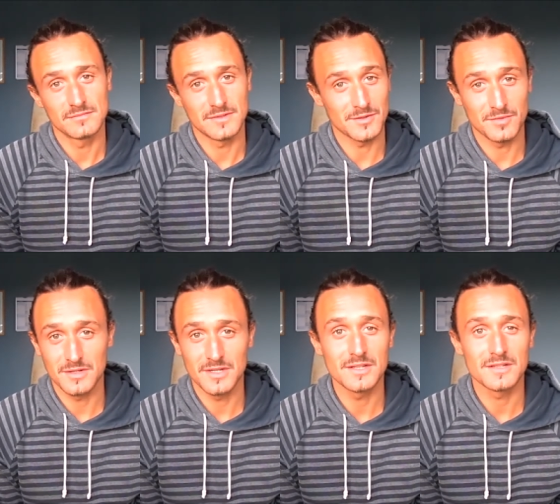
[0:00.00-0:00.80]
That's what
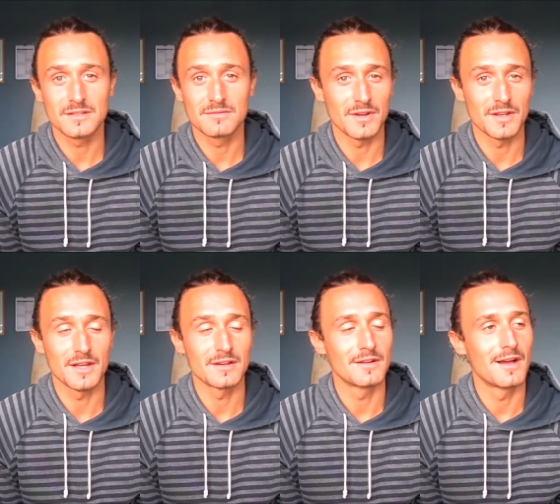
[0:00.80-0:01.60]
it is right
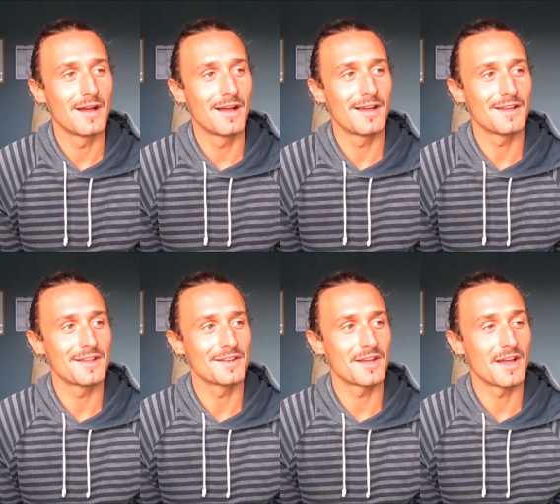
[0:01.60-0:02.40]
now. Uh,
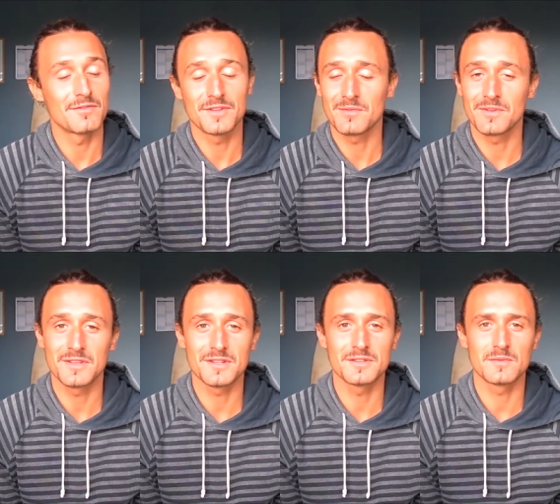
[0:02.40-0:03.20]
and I haven't done one of
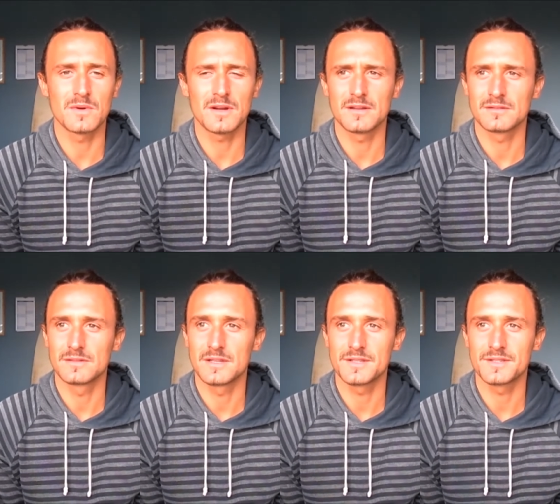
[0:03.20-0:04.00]
these in a while,
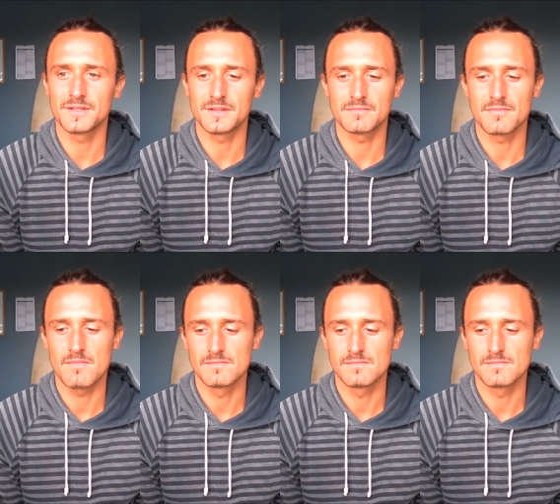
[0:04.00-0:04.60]
as um,